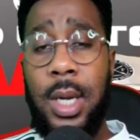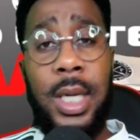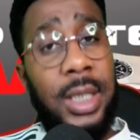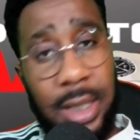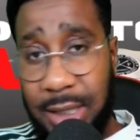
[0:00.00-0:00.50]

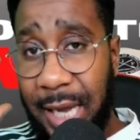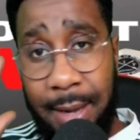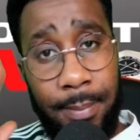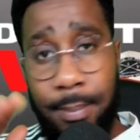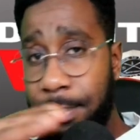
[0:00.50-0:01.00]
it's the
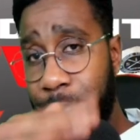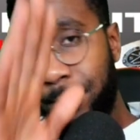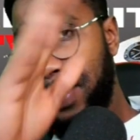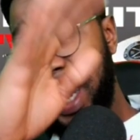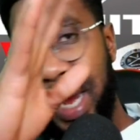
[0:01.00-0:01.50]
same
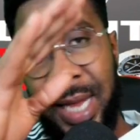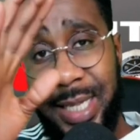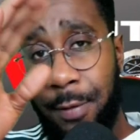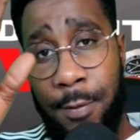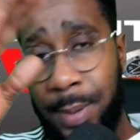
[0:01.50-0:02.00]
ballets
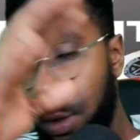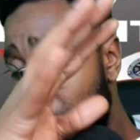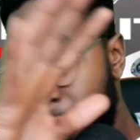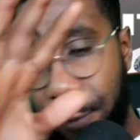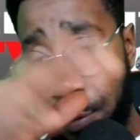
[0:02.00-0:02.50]
that we've been
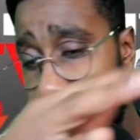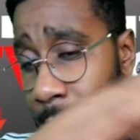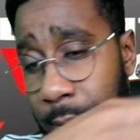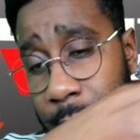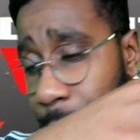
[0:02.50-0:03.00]
going through
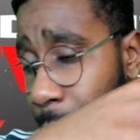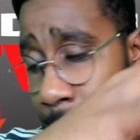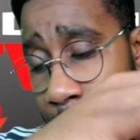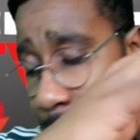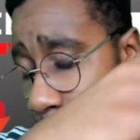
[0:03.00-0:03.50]
for the
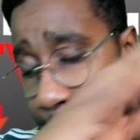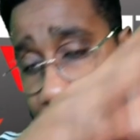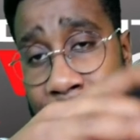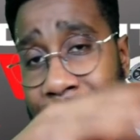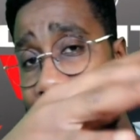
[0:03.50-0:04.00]
last couple
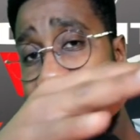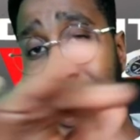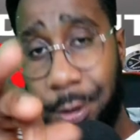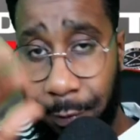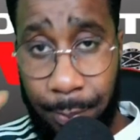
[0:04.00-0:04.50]
of seasons have
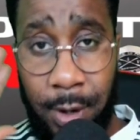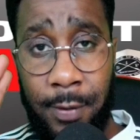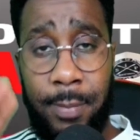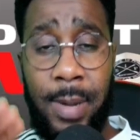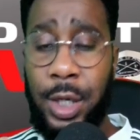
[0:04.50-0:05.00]
managers with
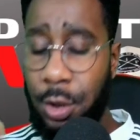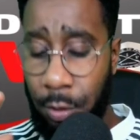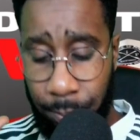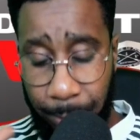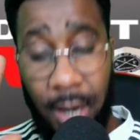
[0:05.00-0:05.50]
previous managers.
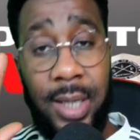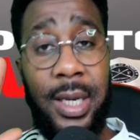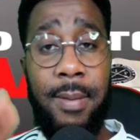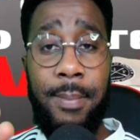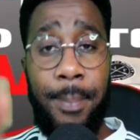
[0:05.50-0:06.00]
So bun
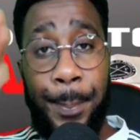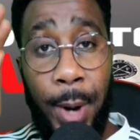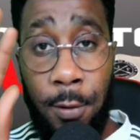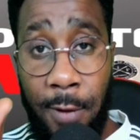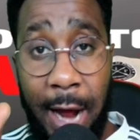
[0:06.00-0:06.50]
them.
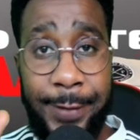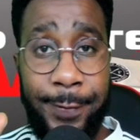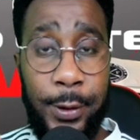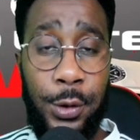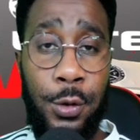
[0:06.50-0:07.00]
Bun
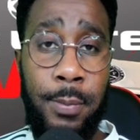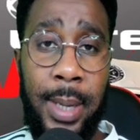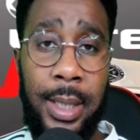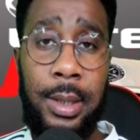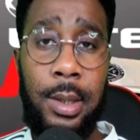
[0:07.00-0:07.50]
Rashford too,
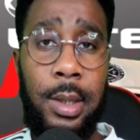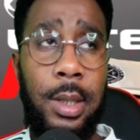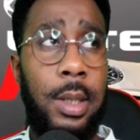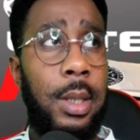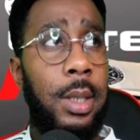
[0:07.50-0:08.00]
man.
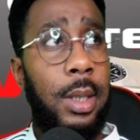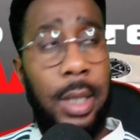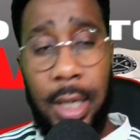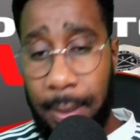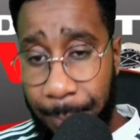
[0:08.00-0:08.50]

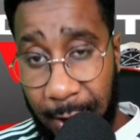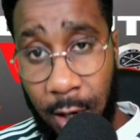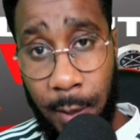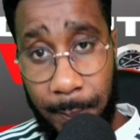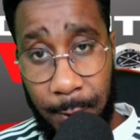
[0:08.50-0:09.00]
It
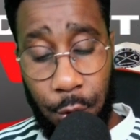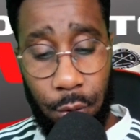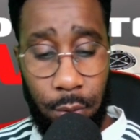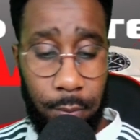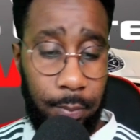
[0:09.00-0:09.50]
better not be
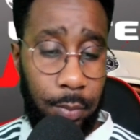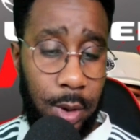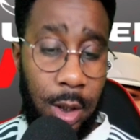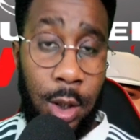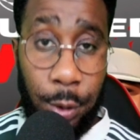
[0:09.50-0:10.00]
true.
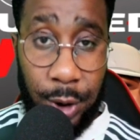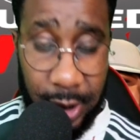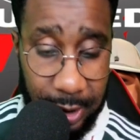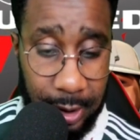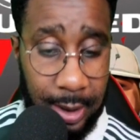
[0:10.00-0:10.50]
He was
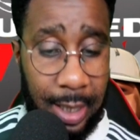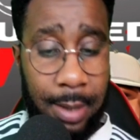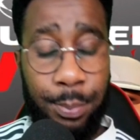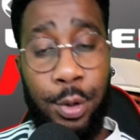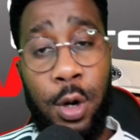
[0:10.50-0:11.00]
shit
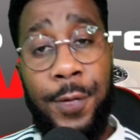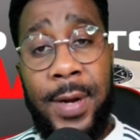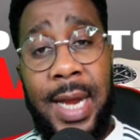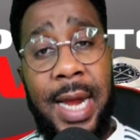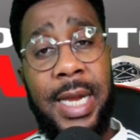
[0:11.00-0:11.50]
today. Bruno
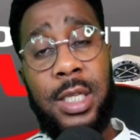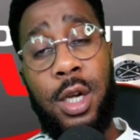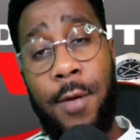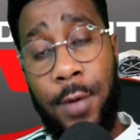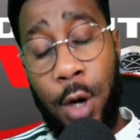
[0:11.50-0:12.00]
Fernandes,
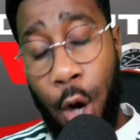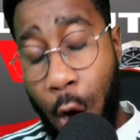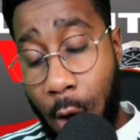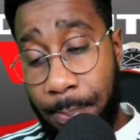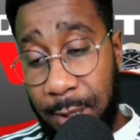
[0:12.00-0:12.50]
another
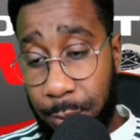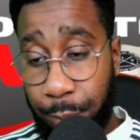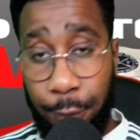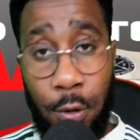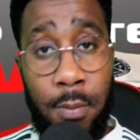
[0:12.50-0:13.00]
garbage
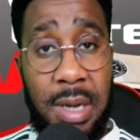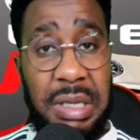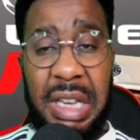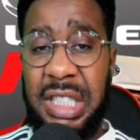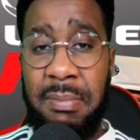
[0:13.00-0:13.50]

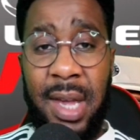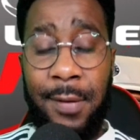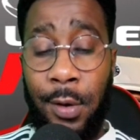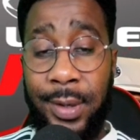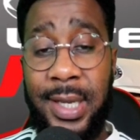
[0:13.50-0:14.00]
performance. Yes, he may
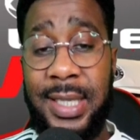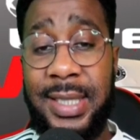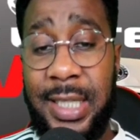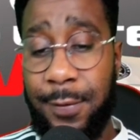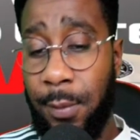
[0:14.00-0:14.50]
have got the
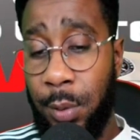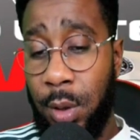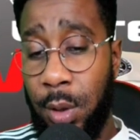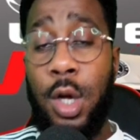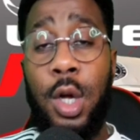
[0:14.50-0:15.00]
assist from the